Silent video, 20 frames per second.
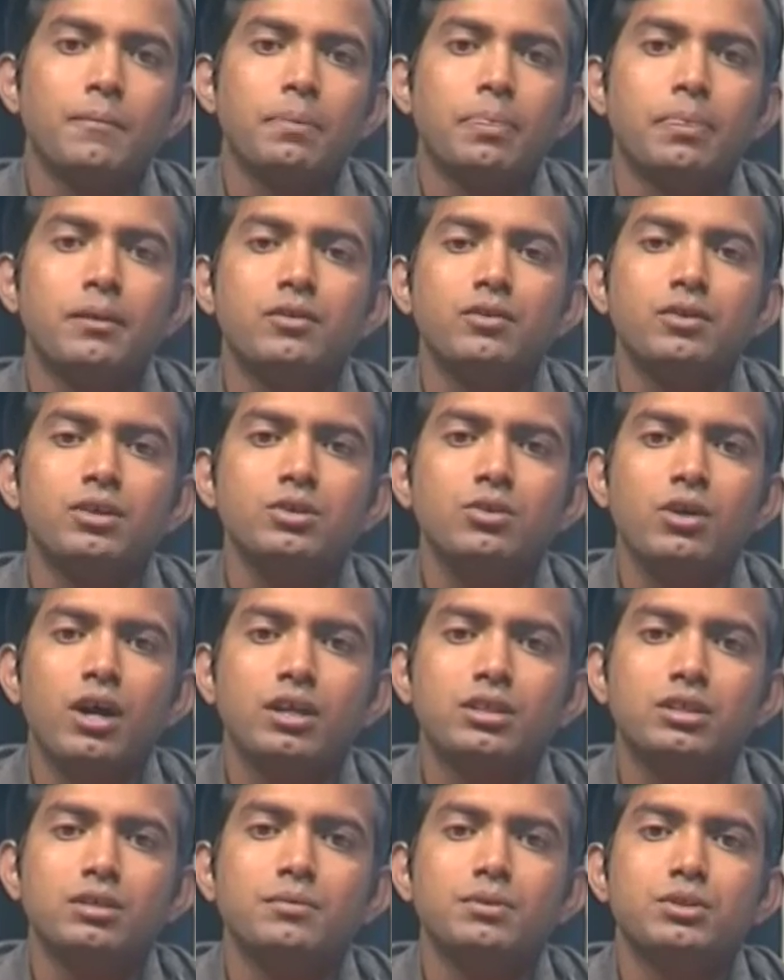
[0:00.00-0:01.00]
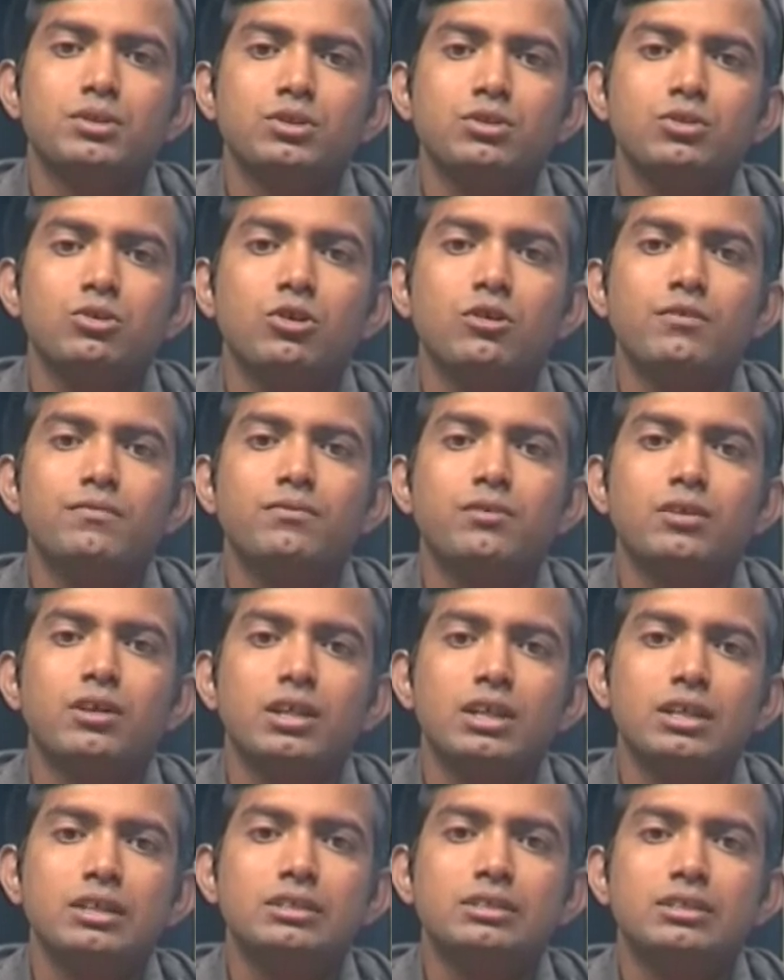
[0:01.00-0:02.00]
The radioactivity of
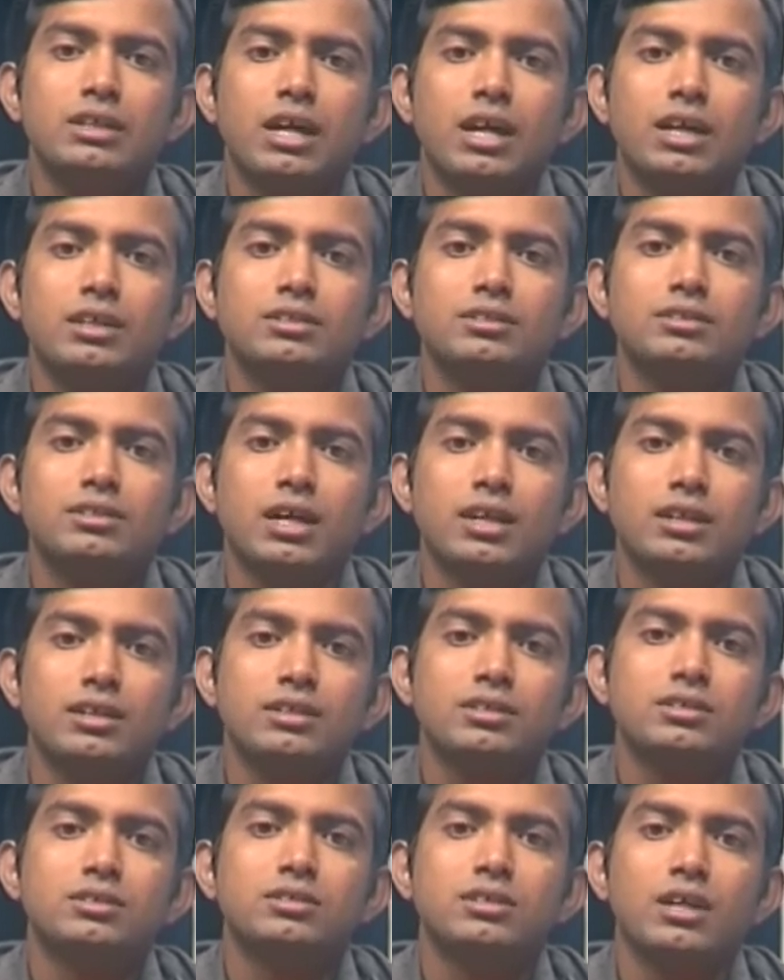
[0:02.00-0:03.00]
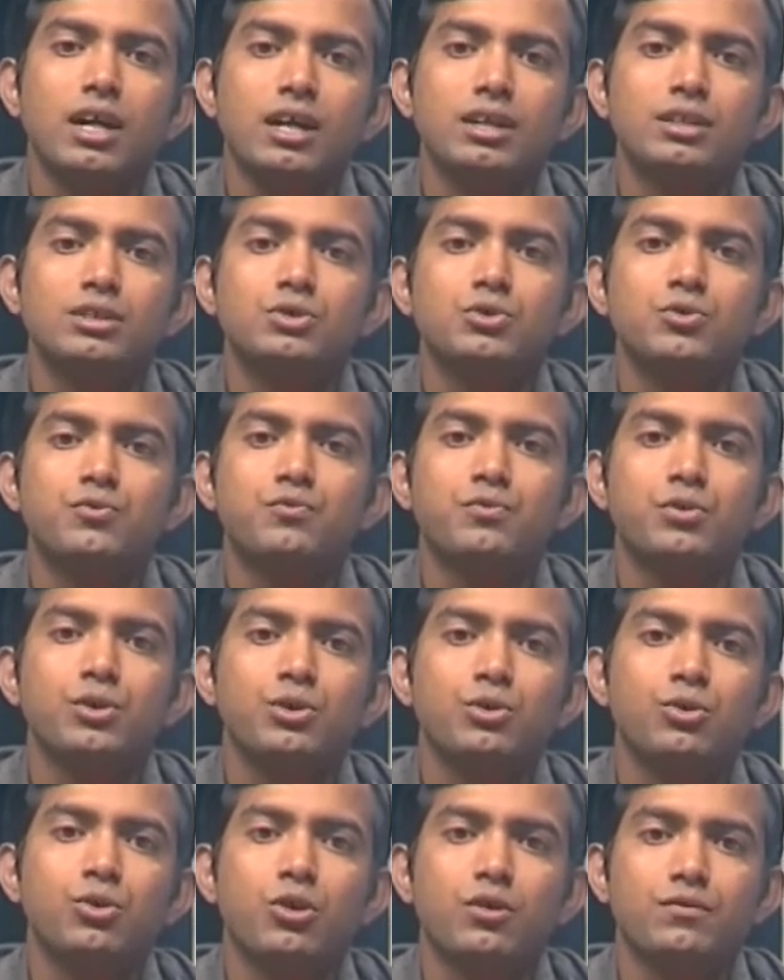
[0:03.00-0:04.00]
clean sands, that is sands
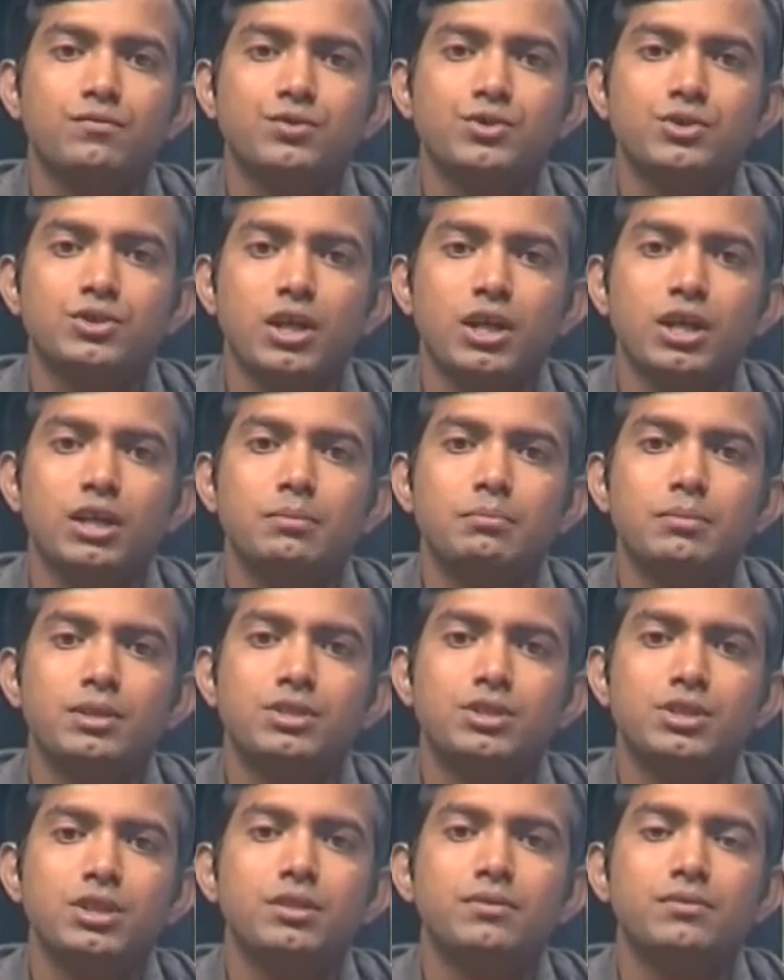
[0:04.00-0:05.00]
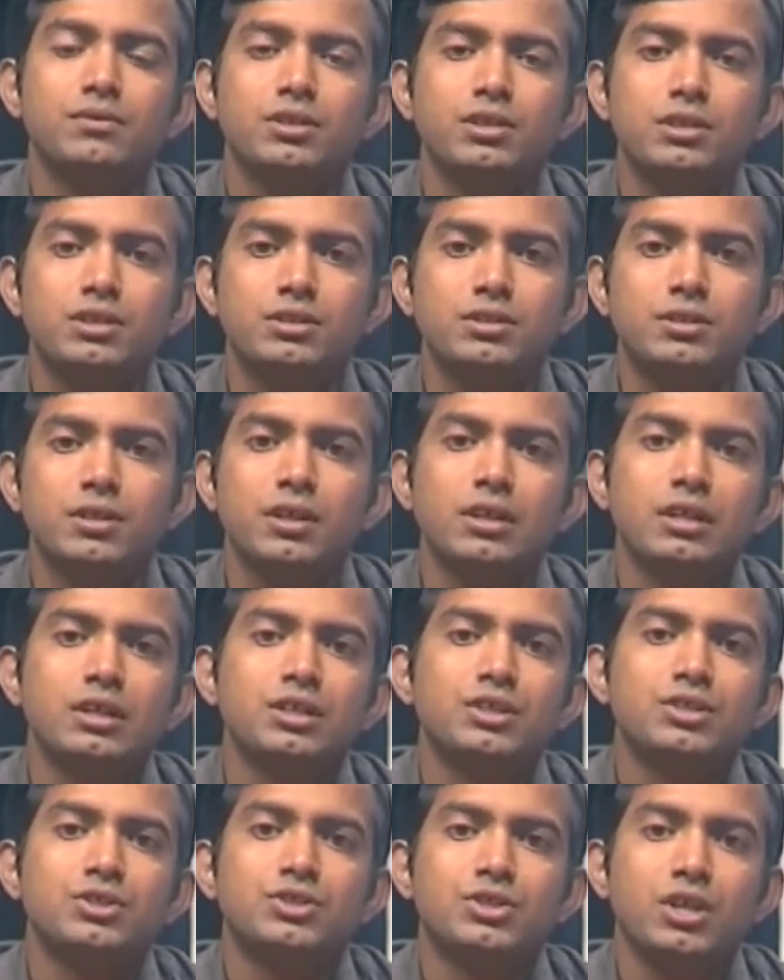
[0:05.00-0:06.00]
free of shale materials,
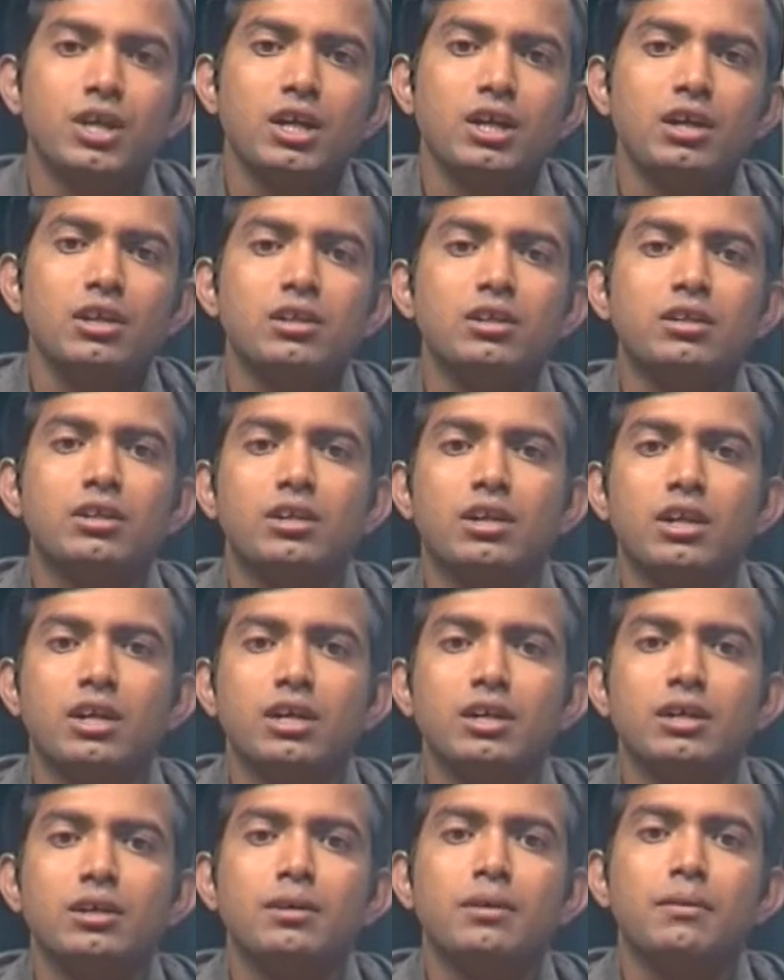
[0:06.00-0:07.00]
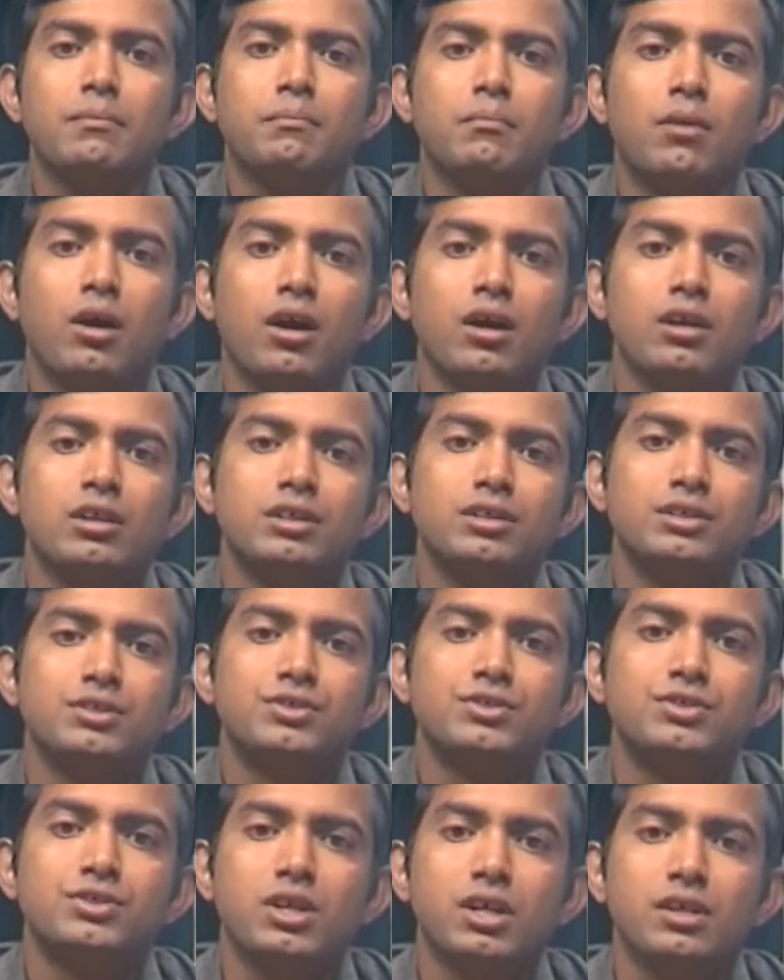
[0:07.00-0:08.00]
shale, clay, marl,
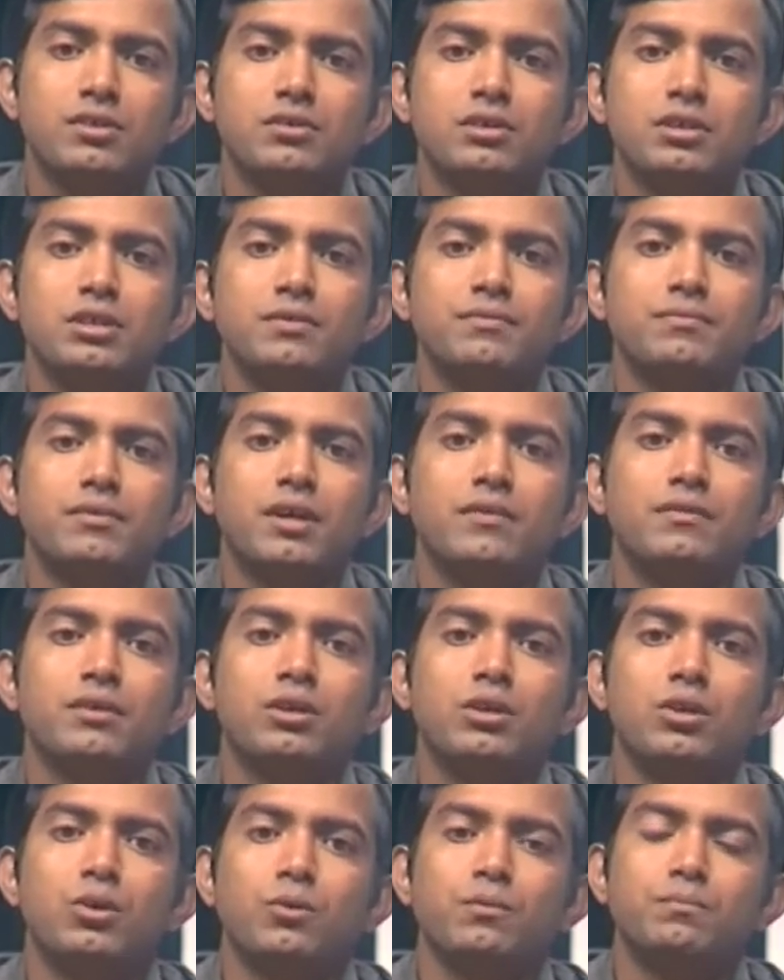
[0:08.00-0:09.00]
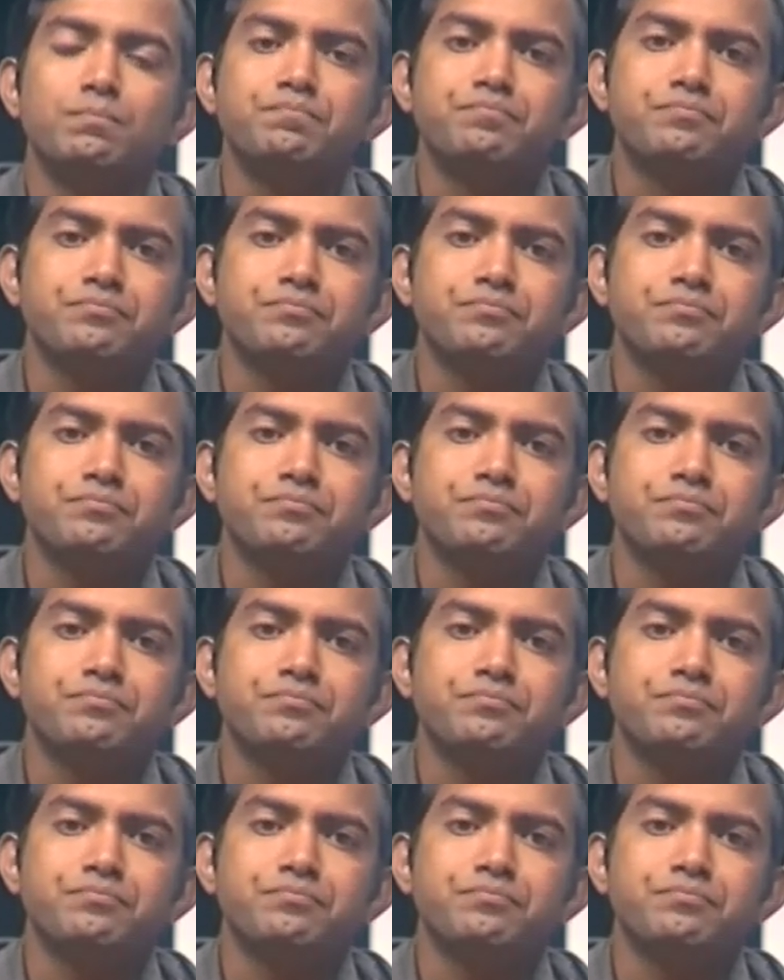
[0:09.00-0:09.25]
is generally very low.